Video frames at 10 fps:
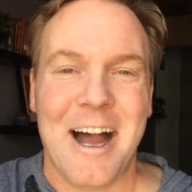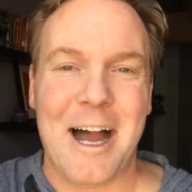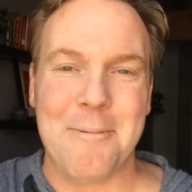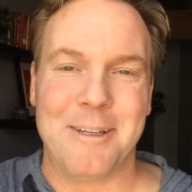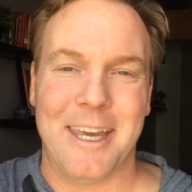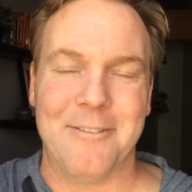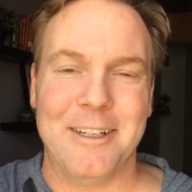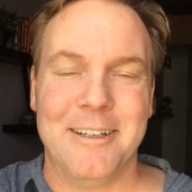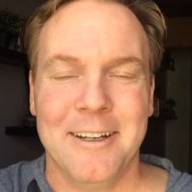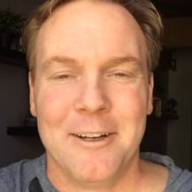I'm
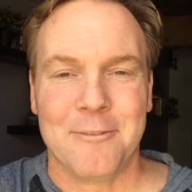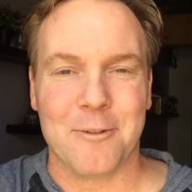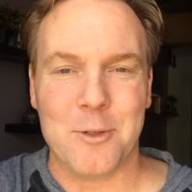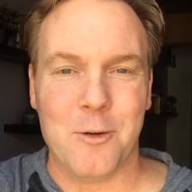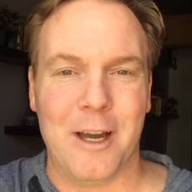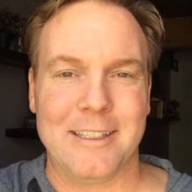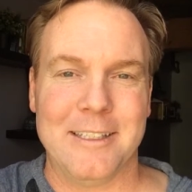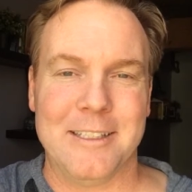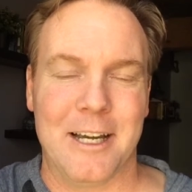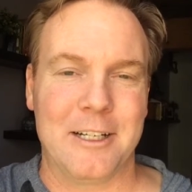Kevin from
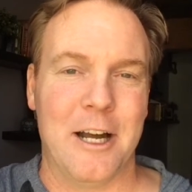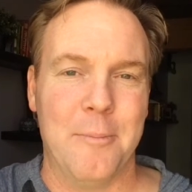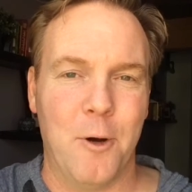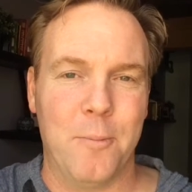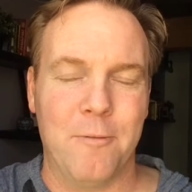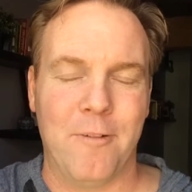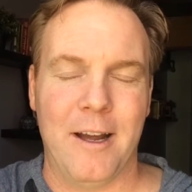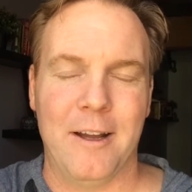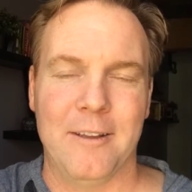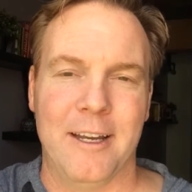YouActing.com. Hope you
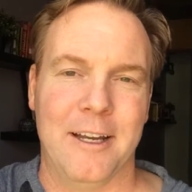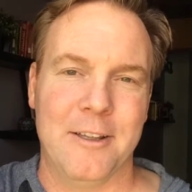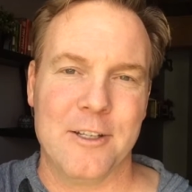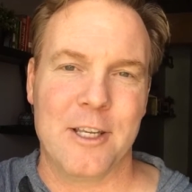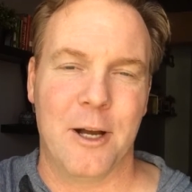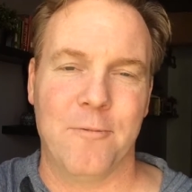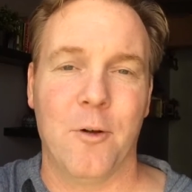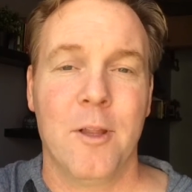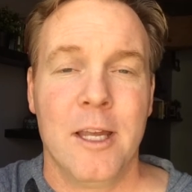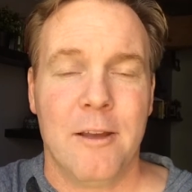found this
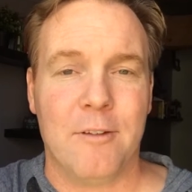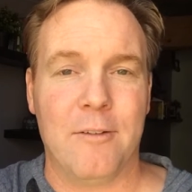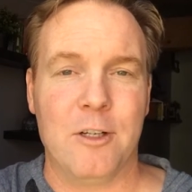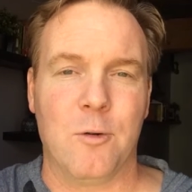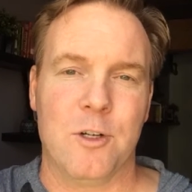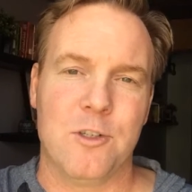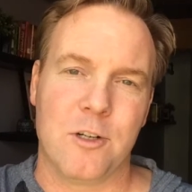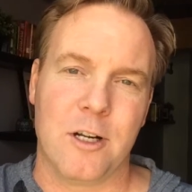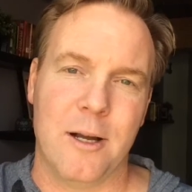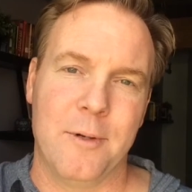helpful. If you have any questions
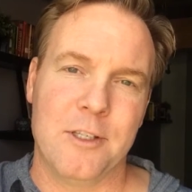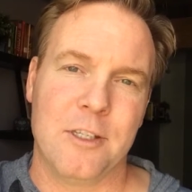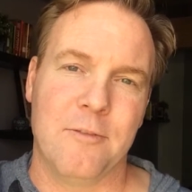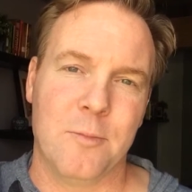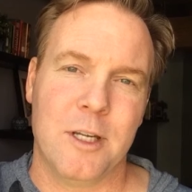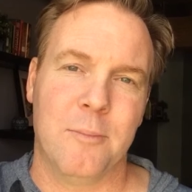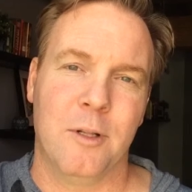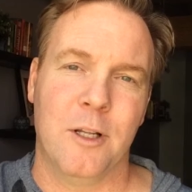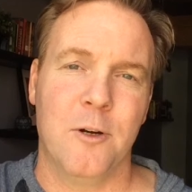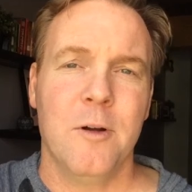or comments, leave them down
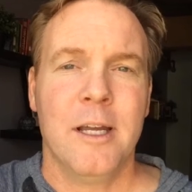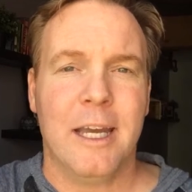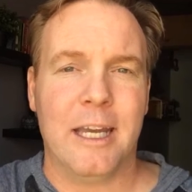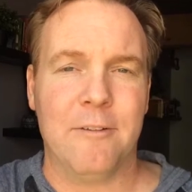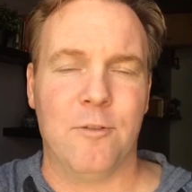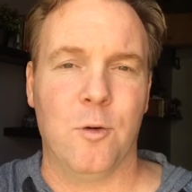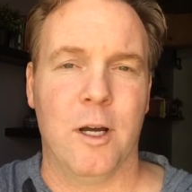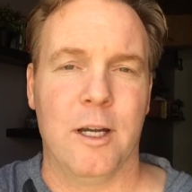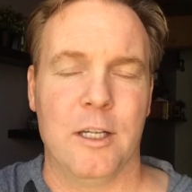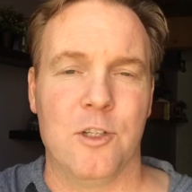below. And if you
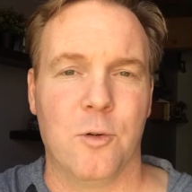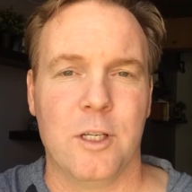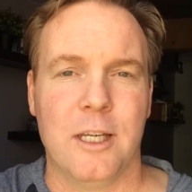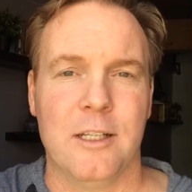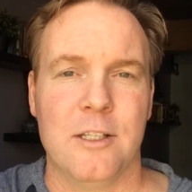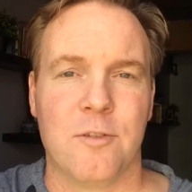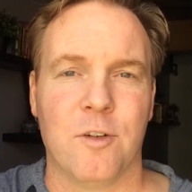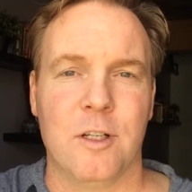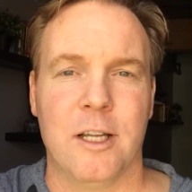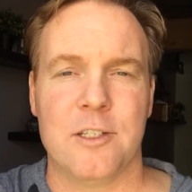enjoy getting these
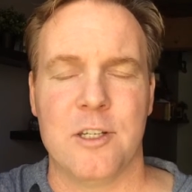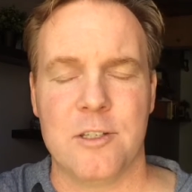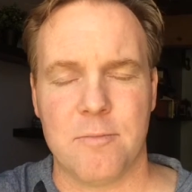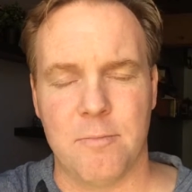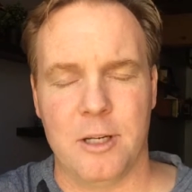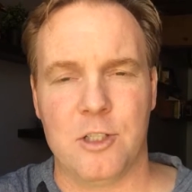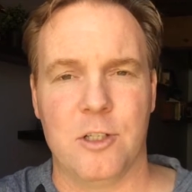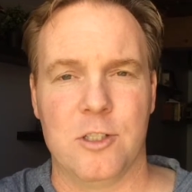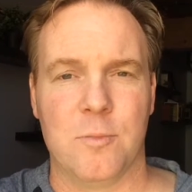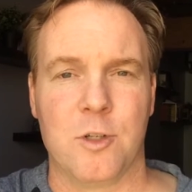free lessons, make sure
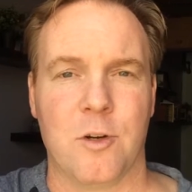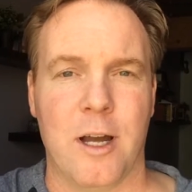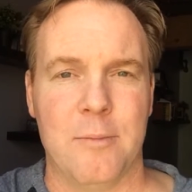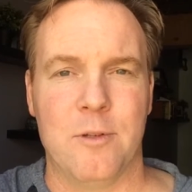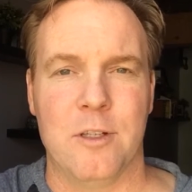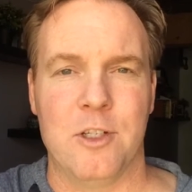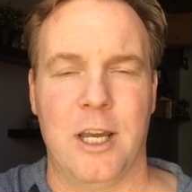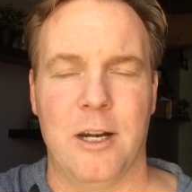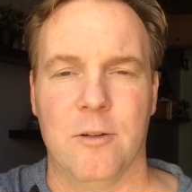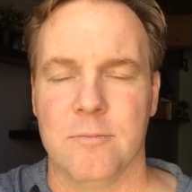you subscribe to the
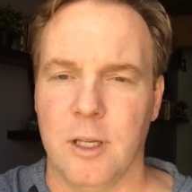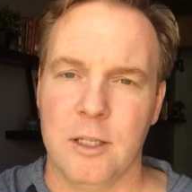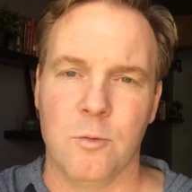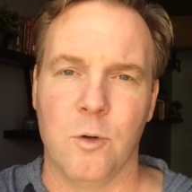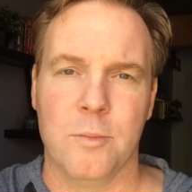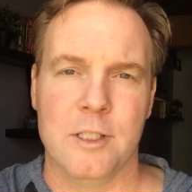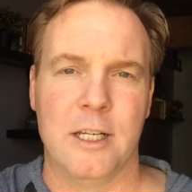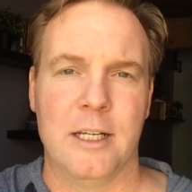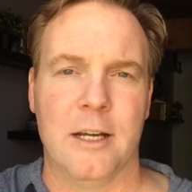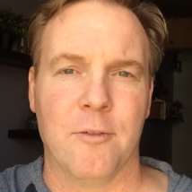channel and you won't miss
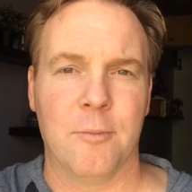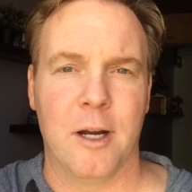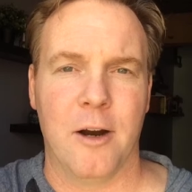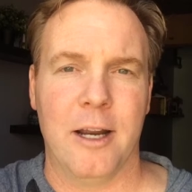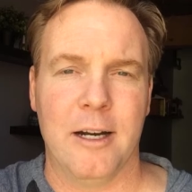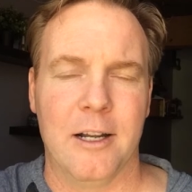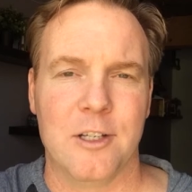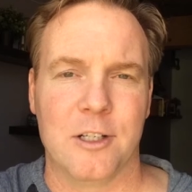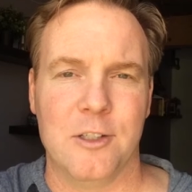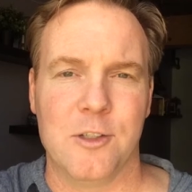any of them. All right, I'll
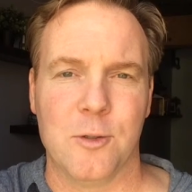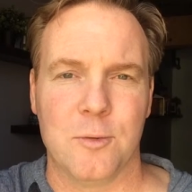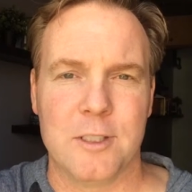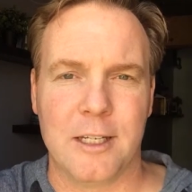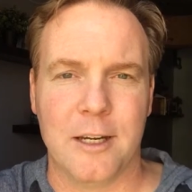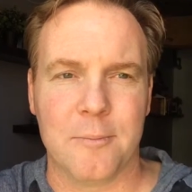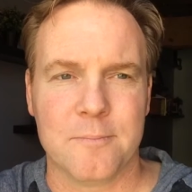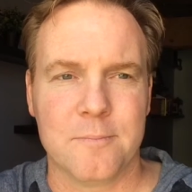talk to you soon. Take care.